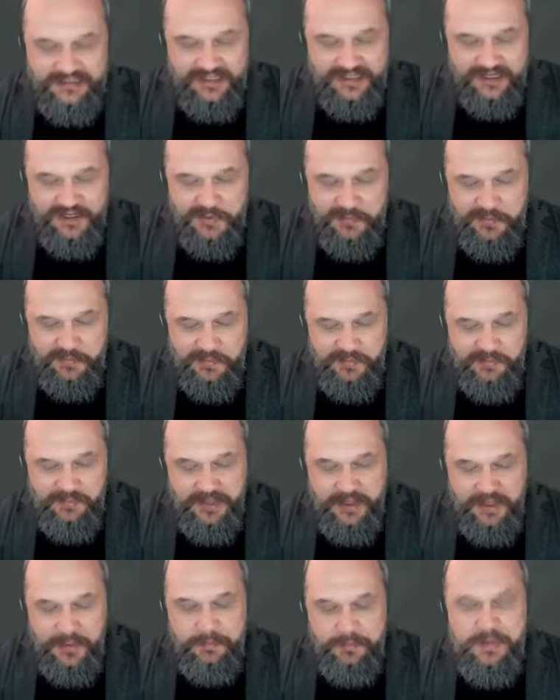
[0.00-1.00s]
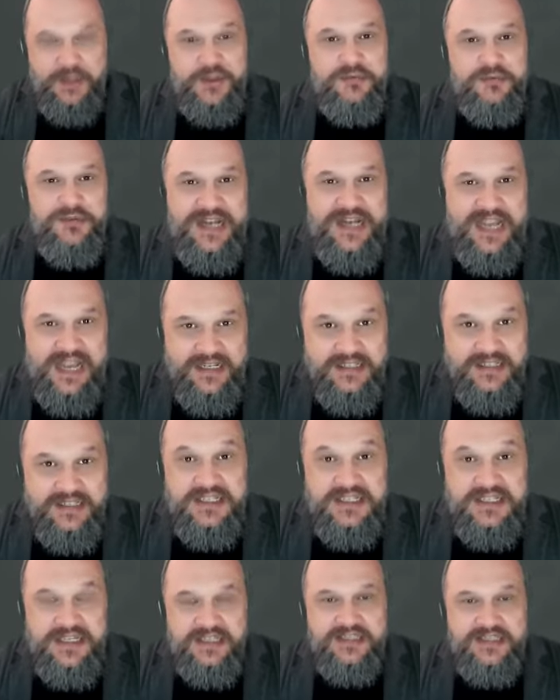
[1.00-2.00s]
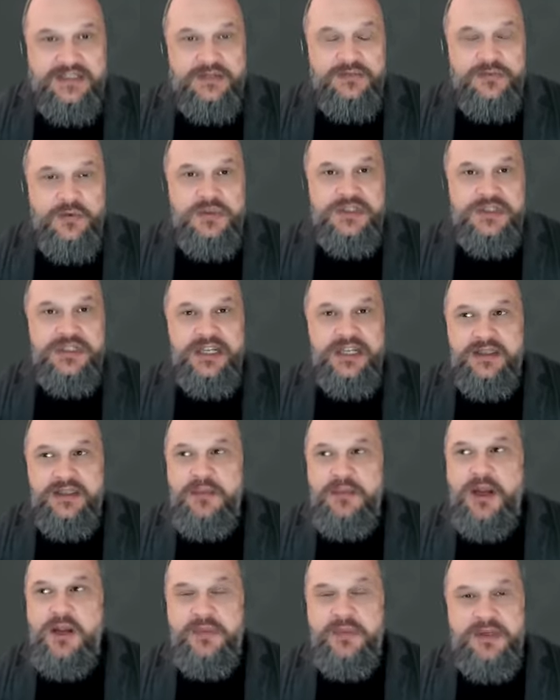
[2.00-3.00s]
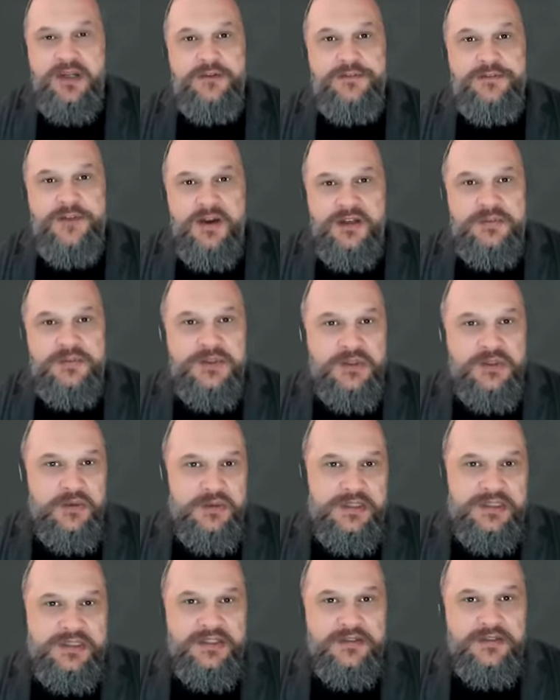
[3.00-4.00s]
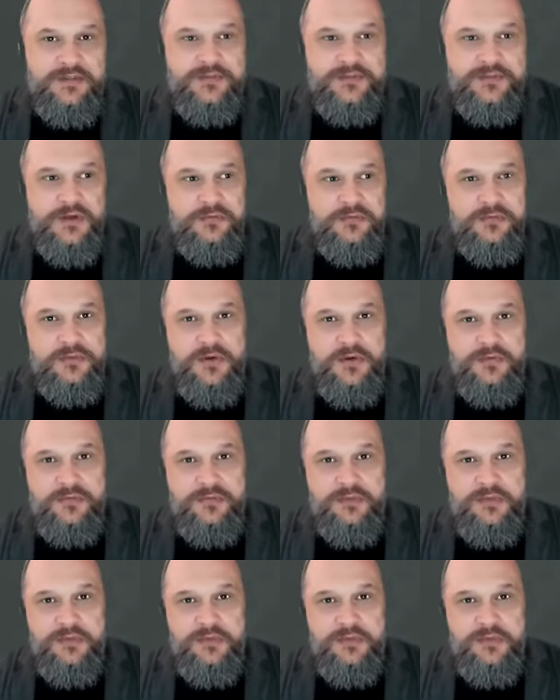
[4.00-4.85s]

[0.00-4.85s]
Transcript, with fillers: Um, but the reality is, unfortunately, at the moment, a vast majority of, of, of,